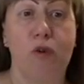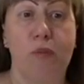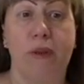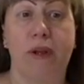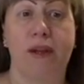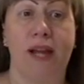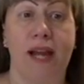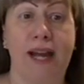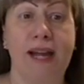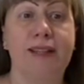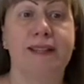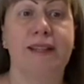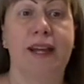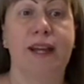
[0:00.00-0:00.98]
is Hope and
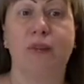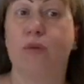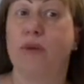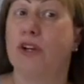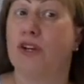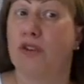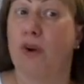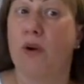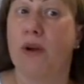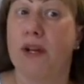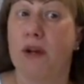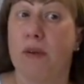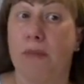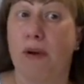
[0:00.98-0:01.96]
Light, and we're
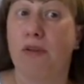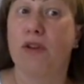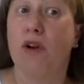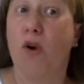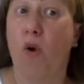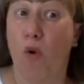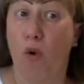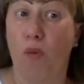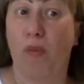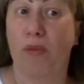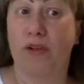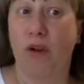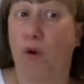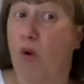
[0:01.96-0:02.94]
talking about the
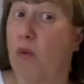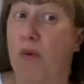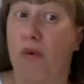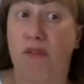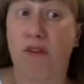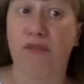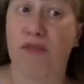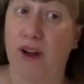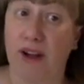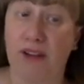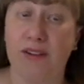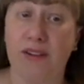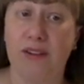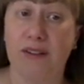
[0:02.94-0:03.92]
hope, the hope of a
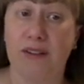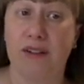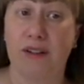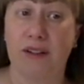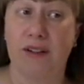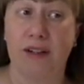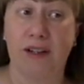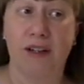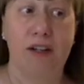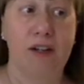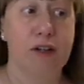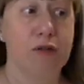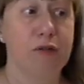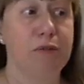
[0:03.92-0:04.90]
father
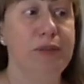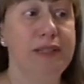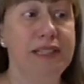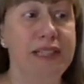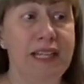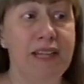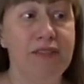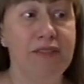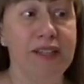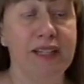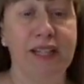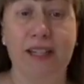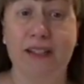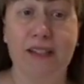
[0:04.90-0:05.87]

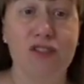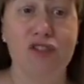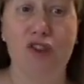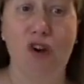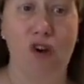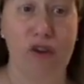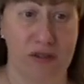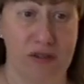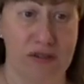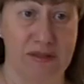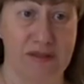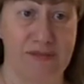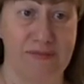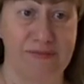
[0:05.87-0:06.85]
believing in this daughter.